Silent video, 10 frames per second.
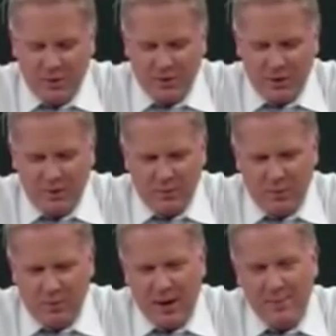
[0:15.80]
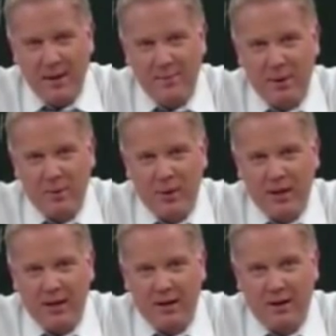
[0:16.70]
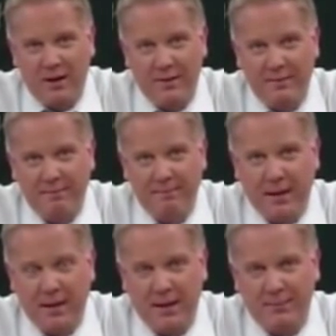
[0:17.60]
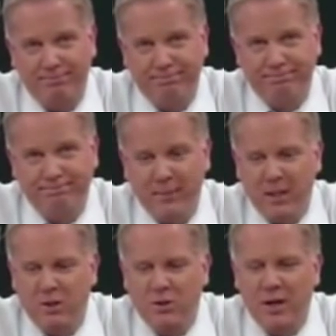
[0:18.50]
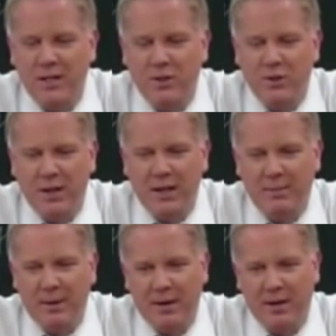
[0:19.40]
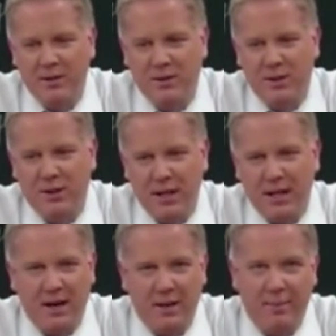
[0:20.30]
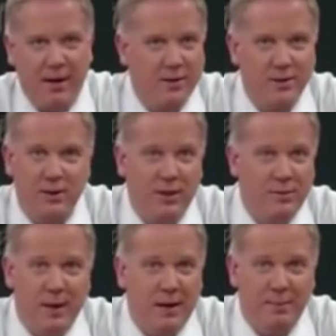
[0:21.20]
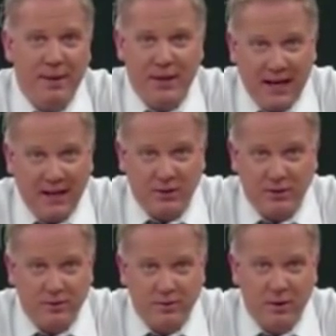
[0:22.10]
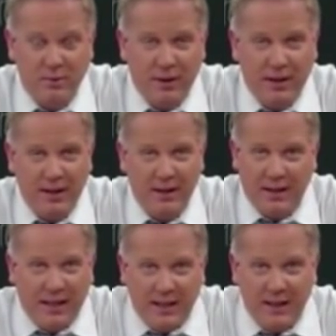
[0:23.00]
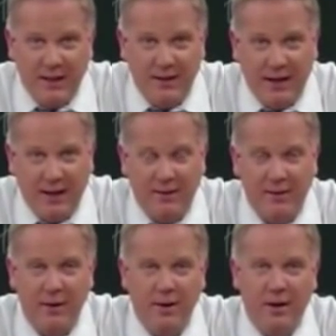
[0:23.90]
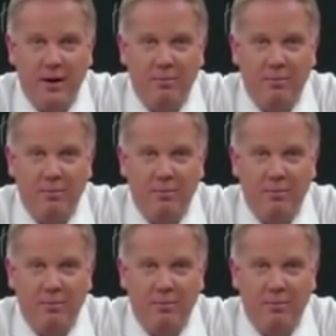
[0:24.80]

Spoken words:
Edwards, and we're wrapping up our week on trying to train Americans to think out of the box. Look, these might not be the answers that we need in the end,